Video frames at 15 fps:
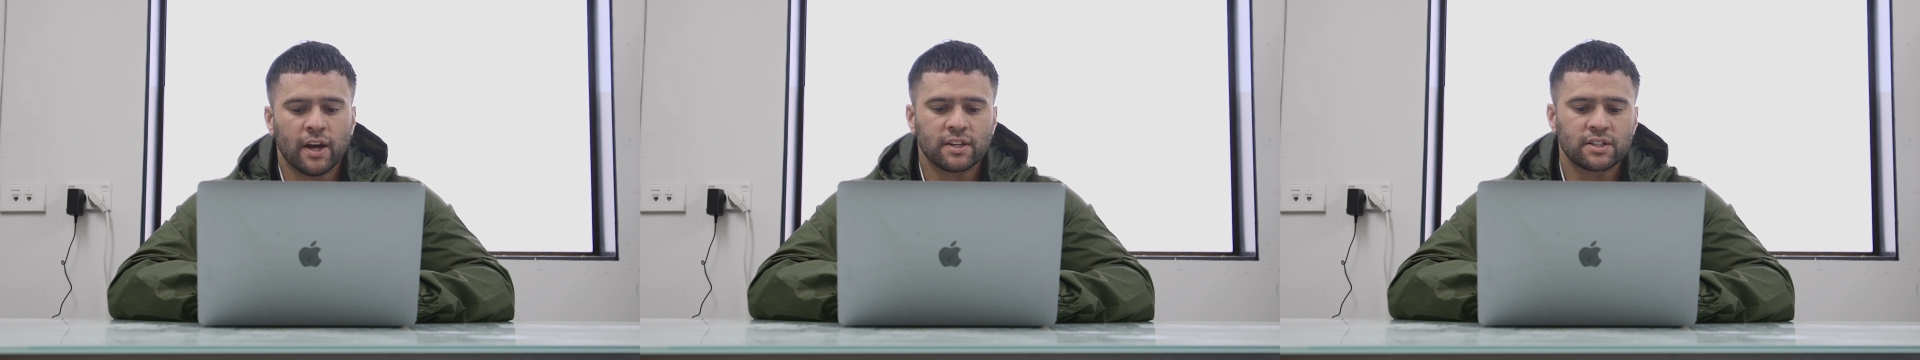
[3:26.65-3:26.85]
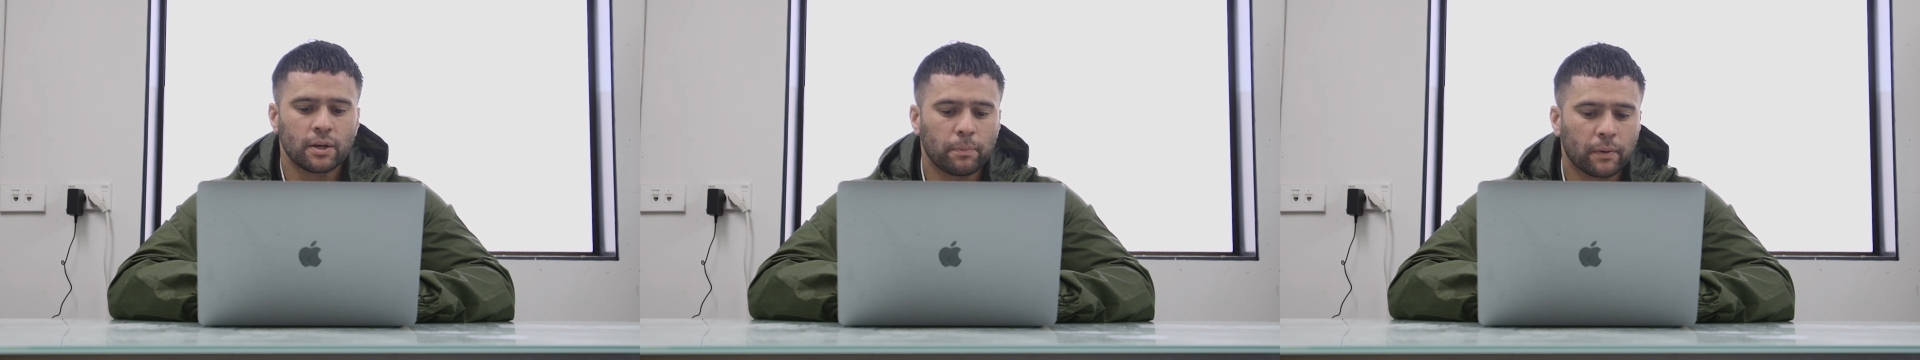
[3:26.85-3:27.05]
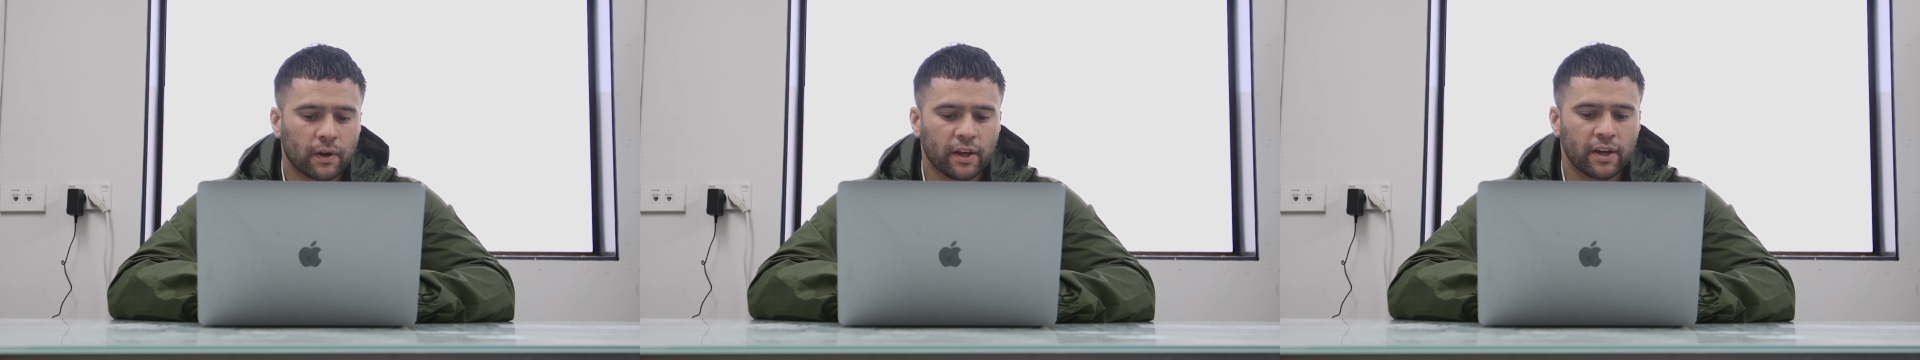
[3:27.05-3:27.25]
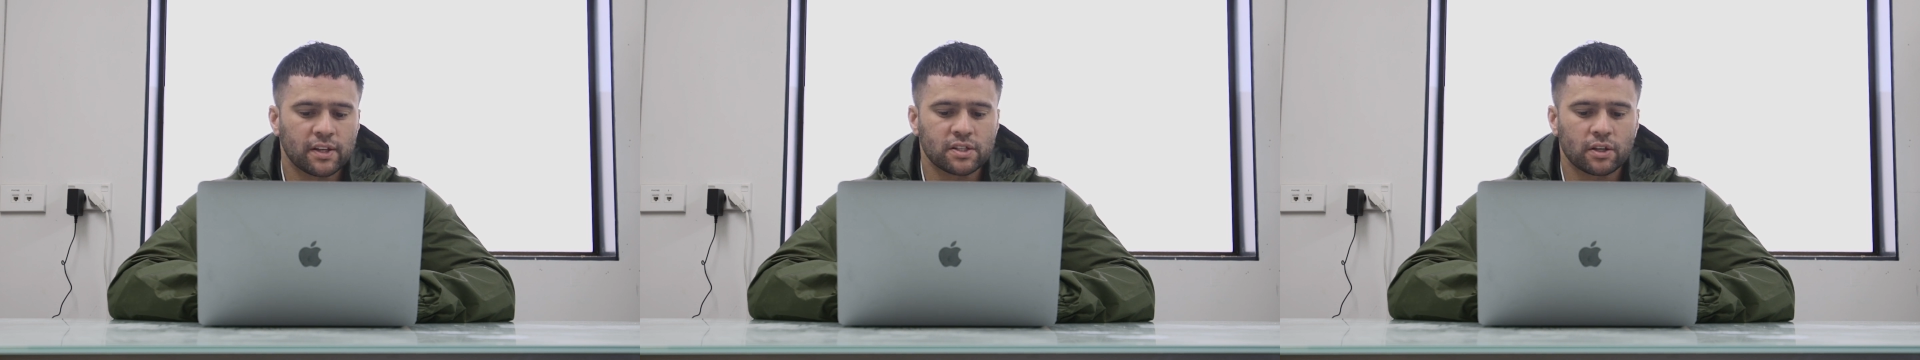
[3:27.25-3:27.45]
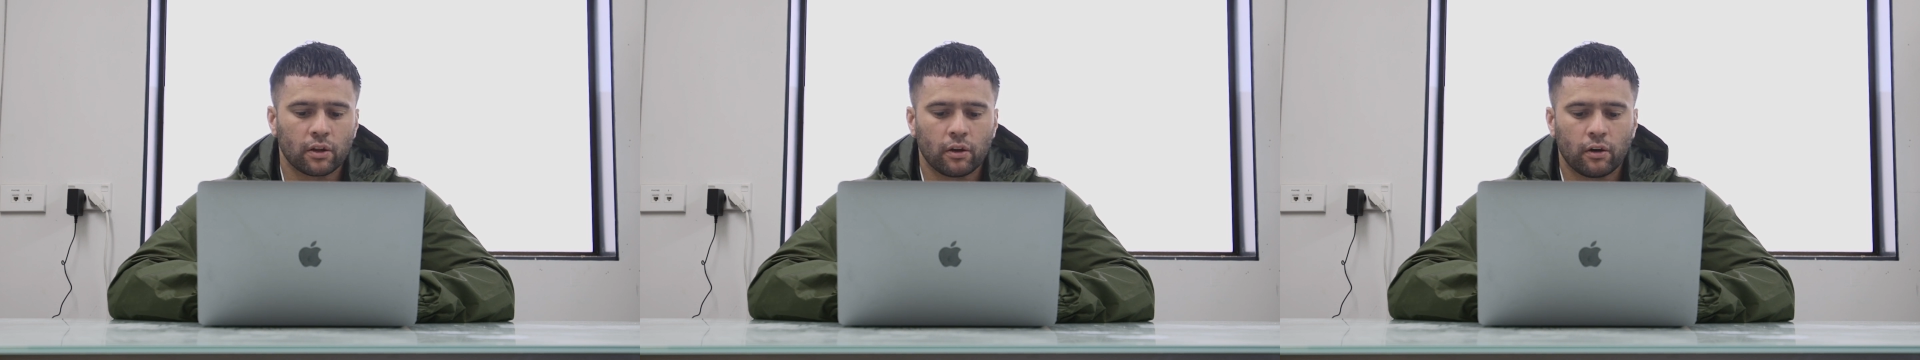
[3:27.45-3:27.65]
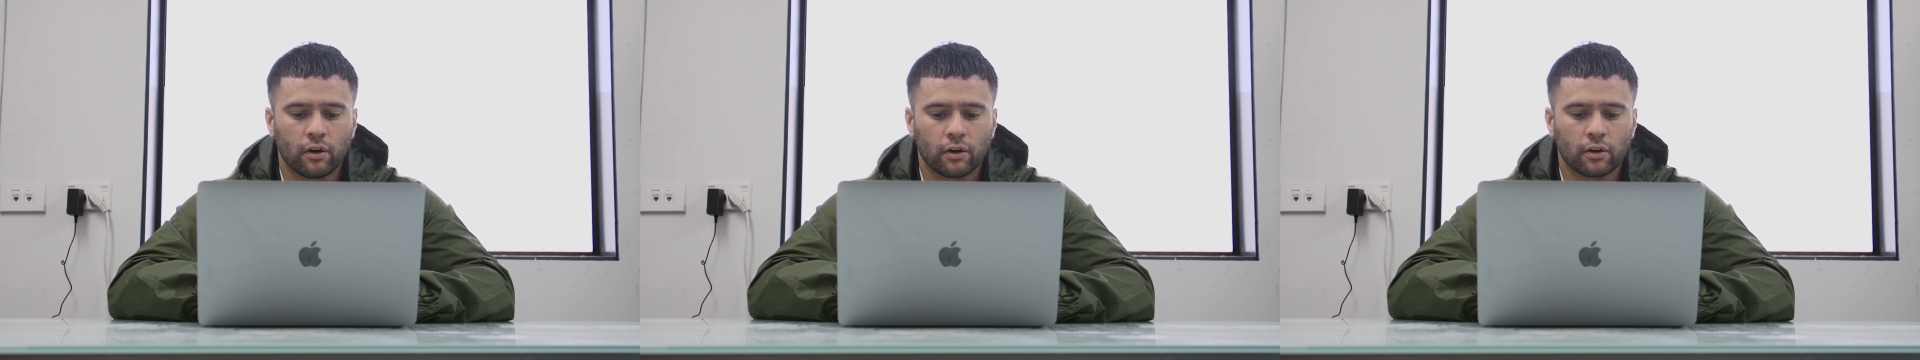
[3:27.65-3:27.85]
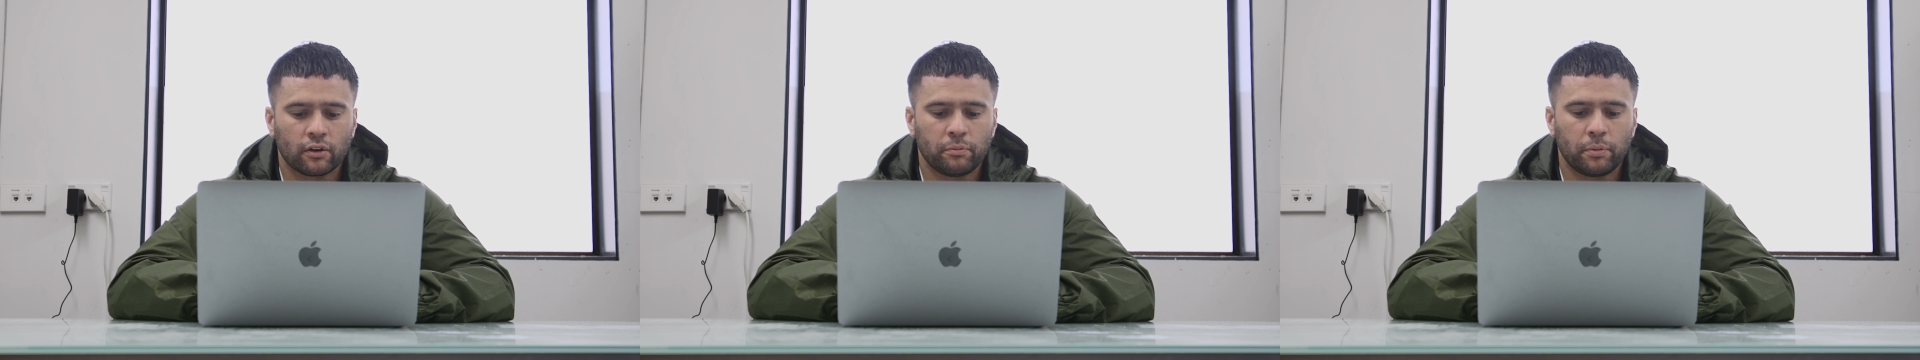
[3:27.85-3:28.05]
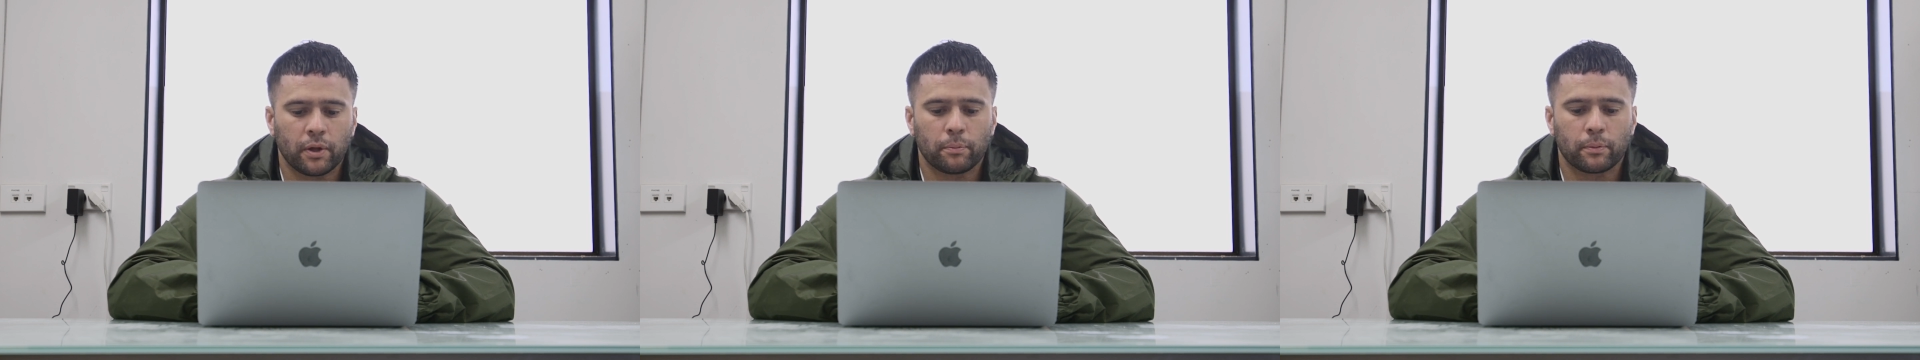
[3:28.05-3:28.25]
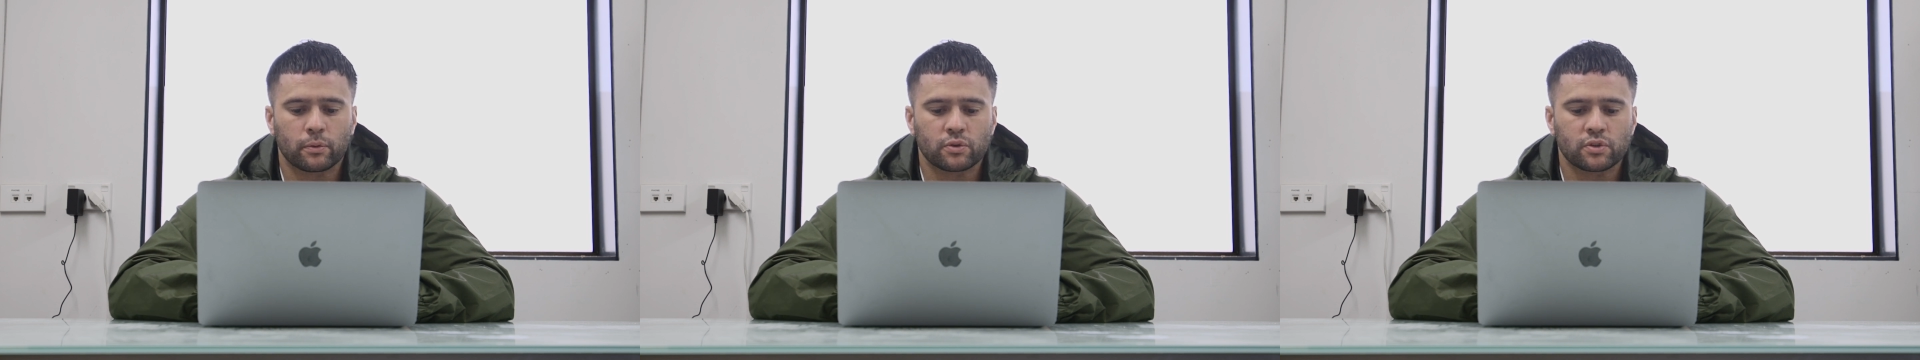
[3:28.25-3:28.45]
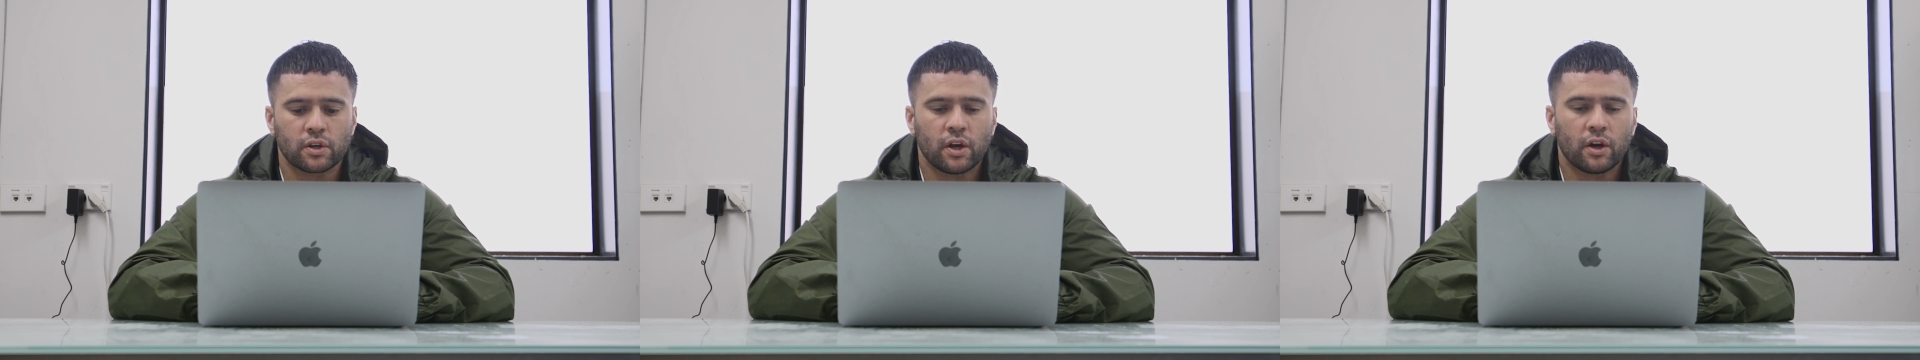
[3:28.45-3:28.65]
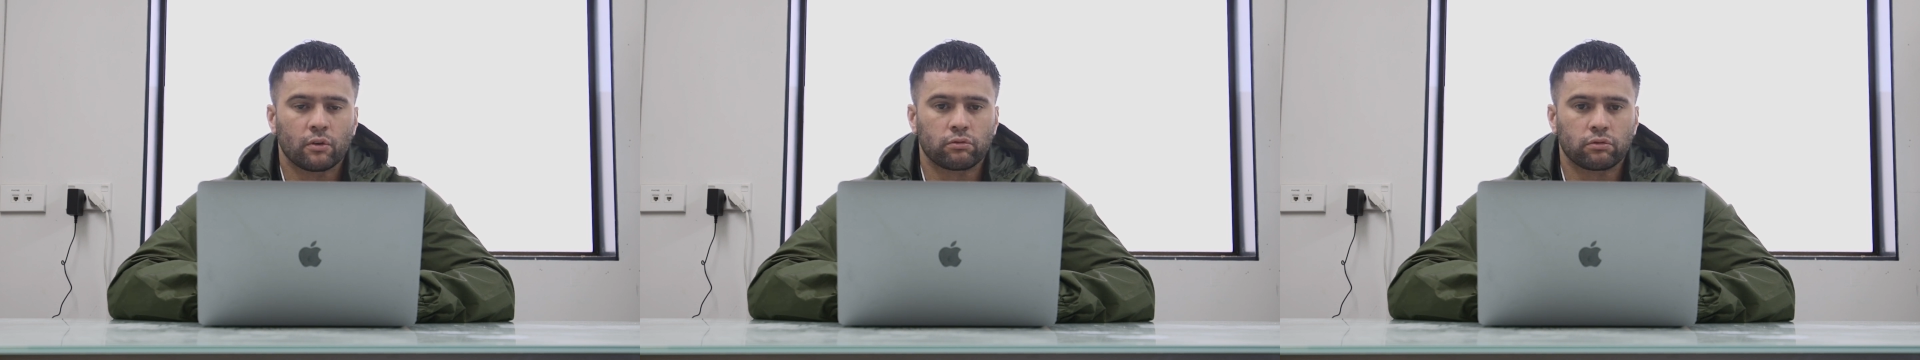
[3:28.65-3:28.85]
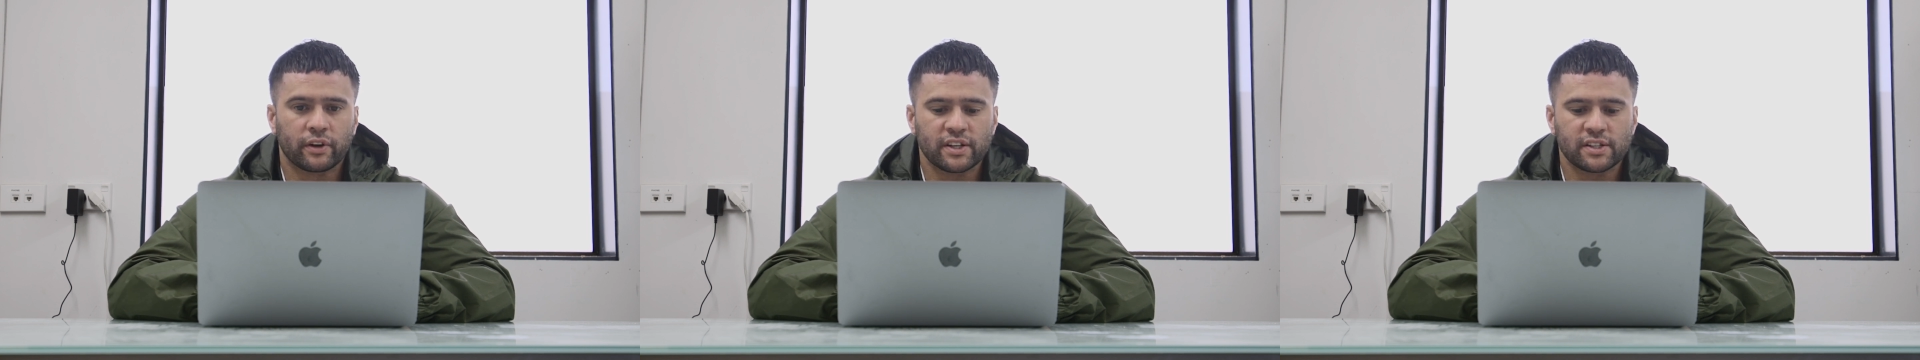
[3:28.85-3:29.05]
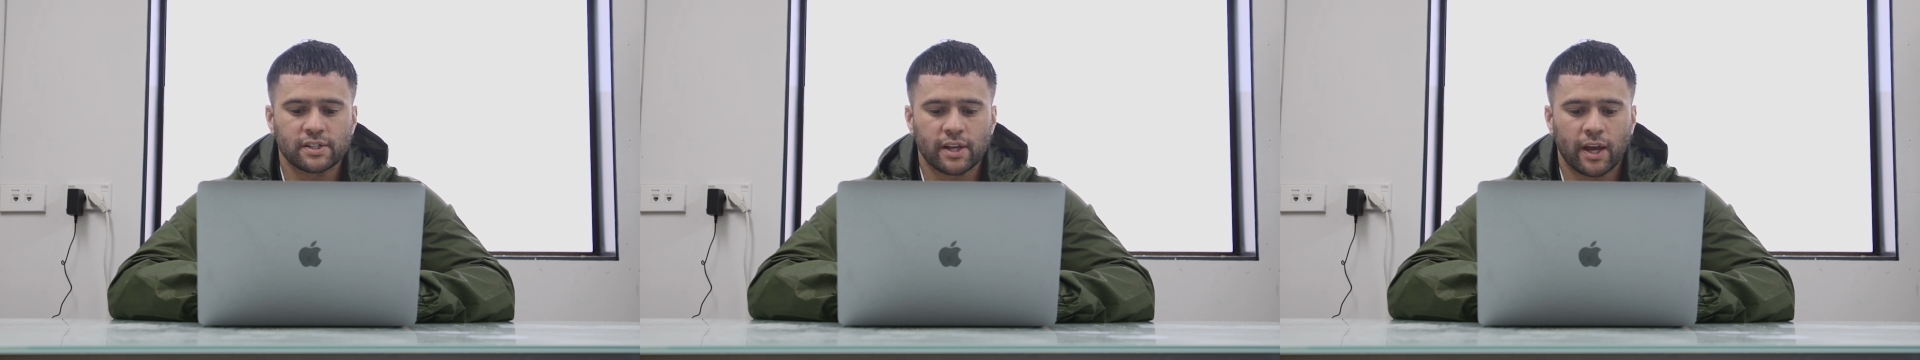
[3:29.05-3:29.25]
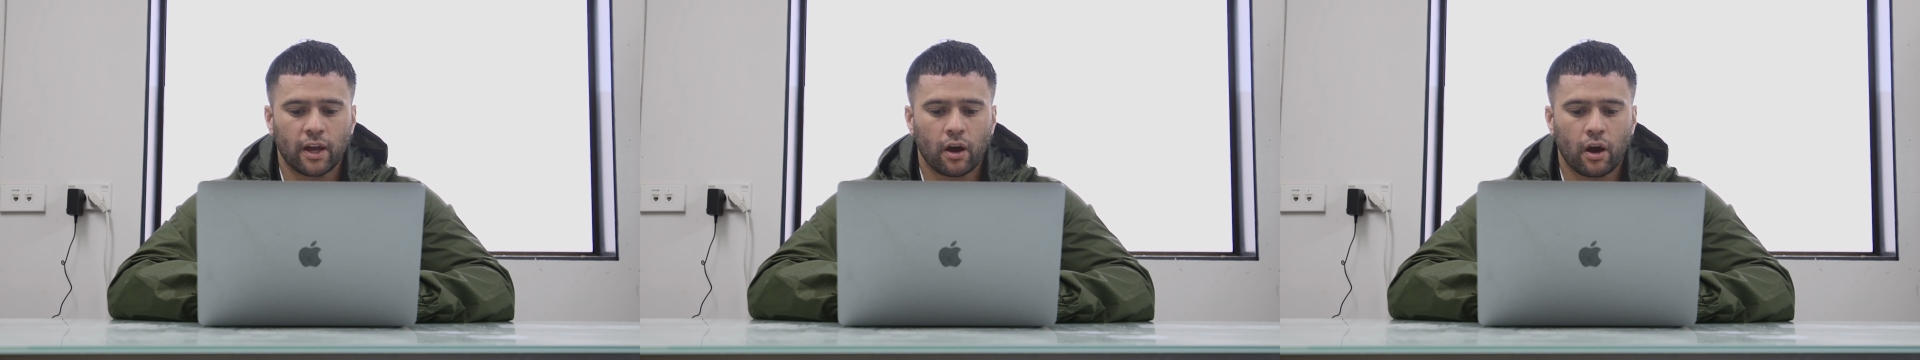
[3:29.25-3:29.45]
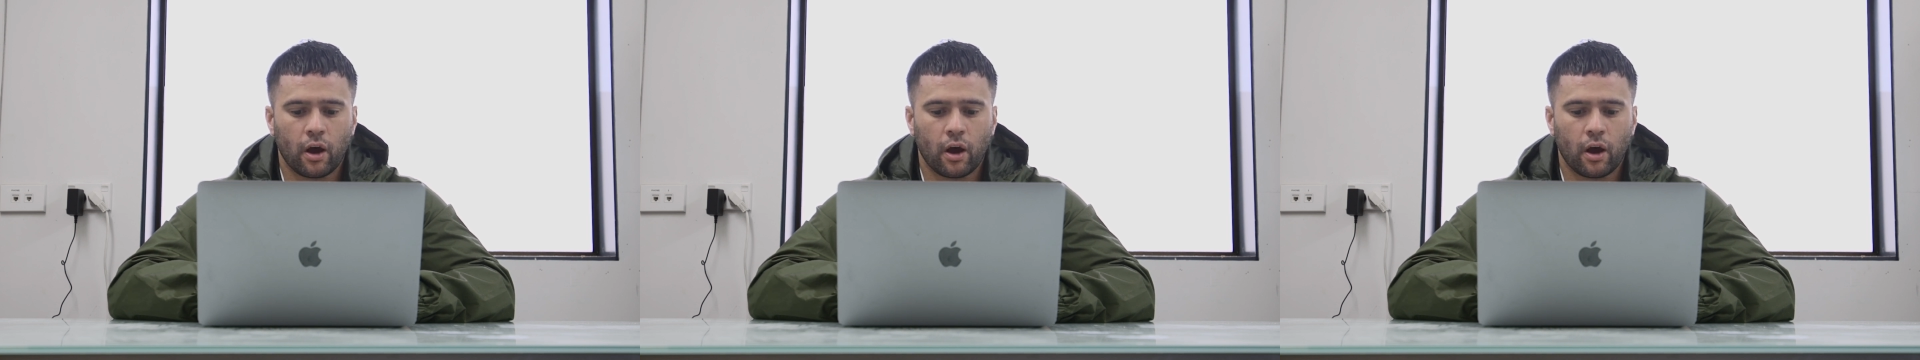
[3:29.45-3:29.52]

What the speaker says: typically it's a lot of people's rest day.